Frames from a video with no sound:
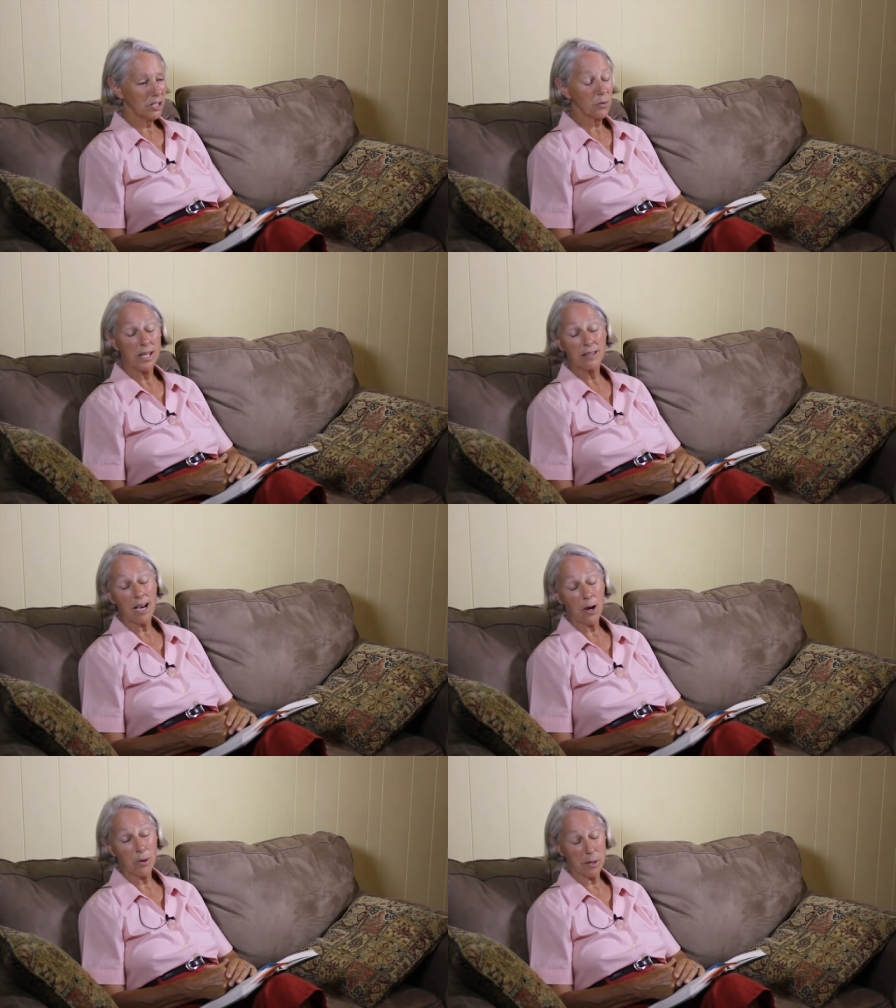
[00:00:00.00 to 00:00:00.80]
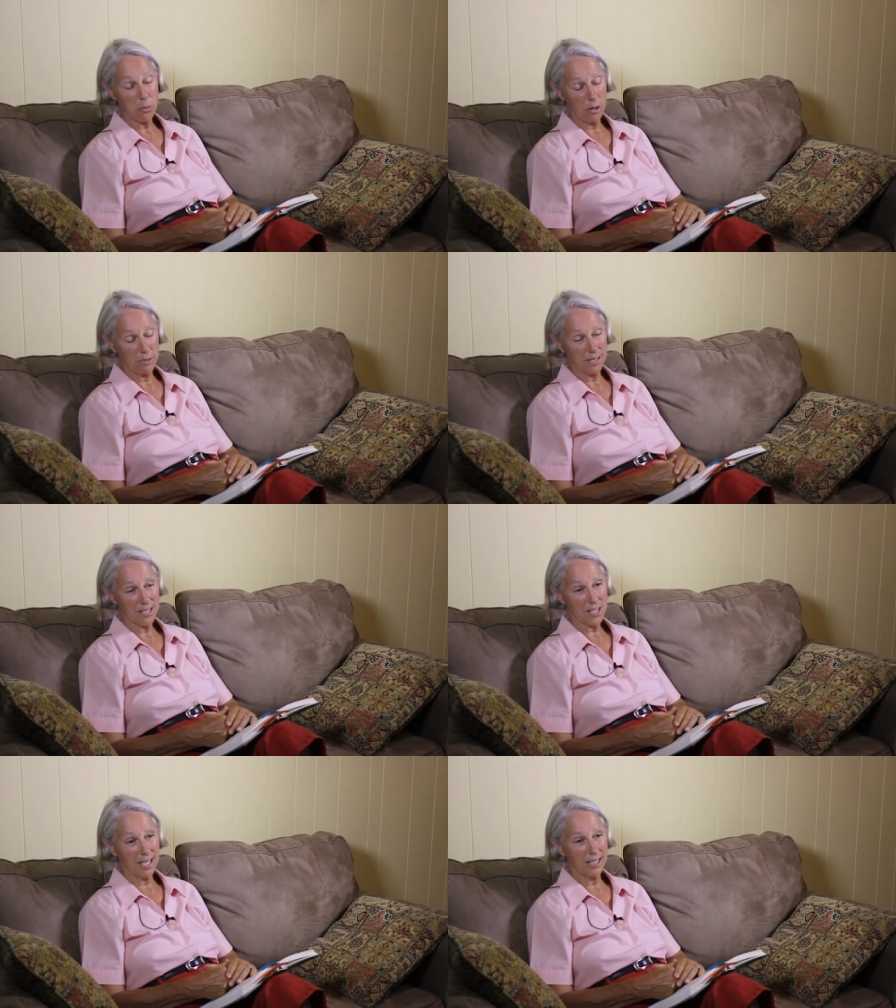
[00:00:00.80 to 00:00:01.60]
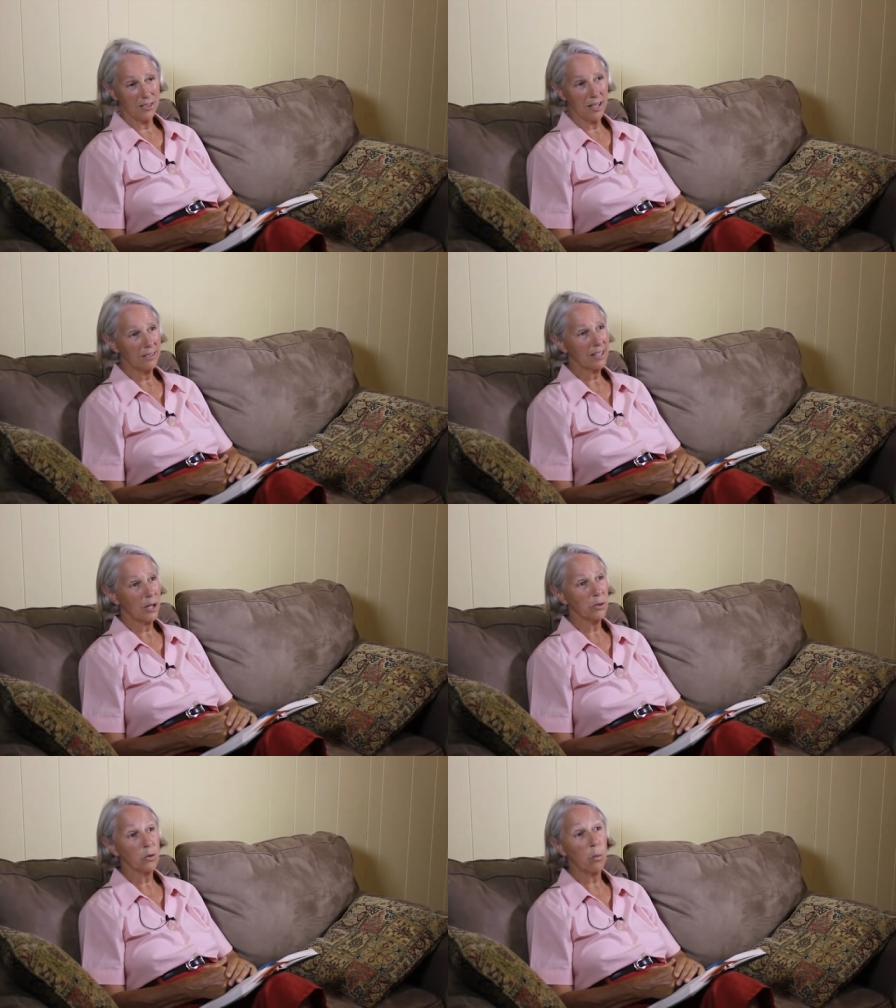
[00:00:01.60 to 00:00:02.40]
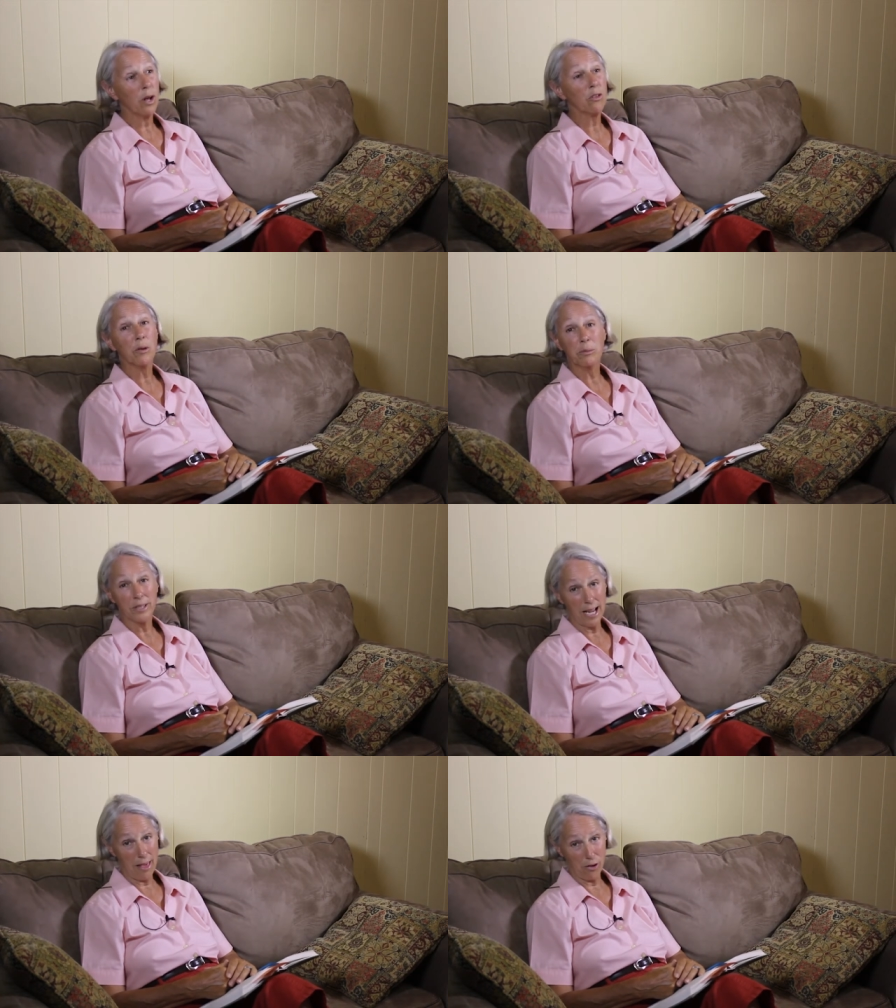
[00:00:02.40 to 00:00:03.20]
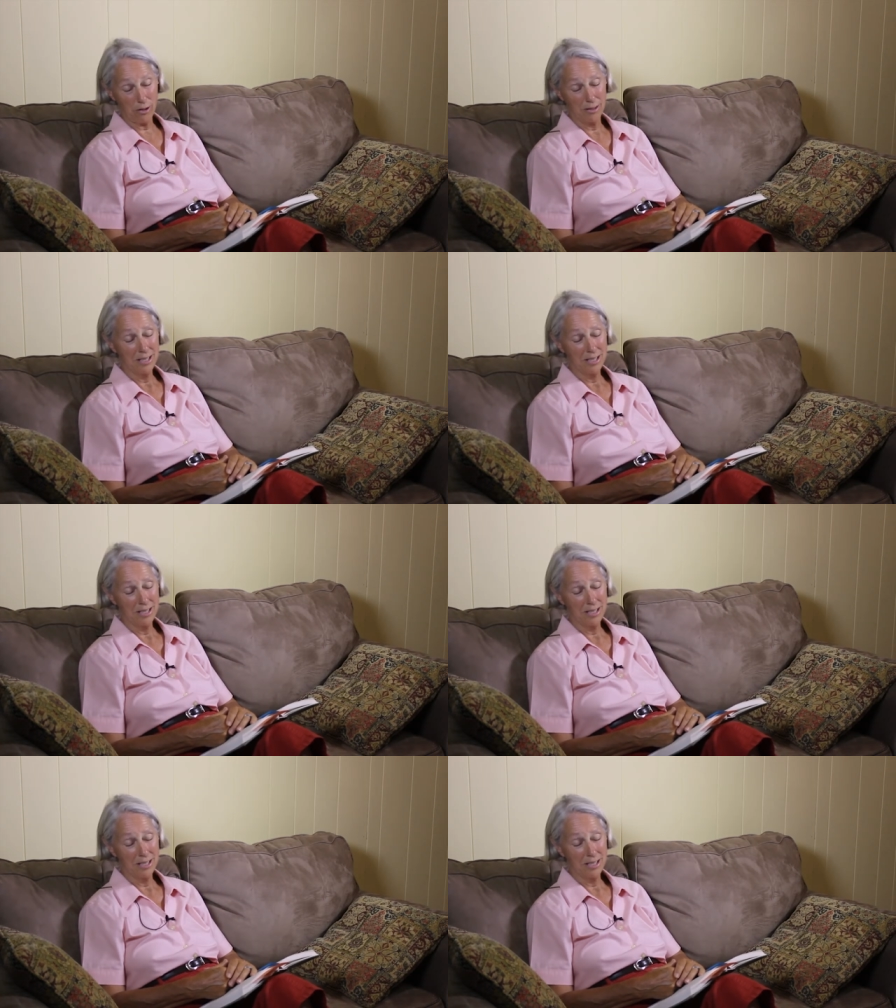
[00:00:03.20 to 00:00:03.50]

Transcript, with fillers: street highway department decided that they would weld them together.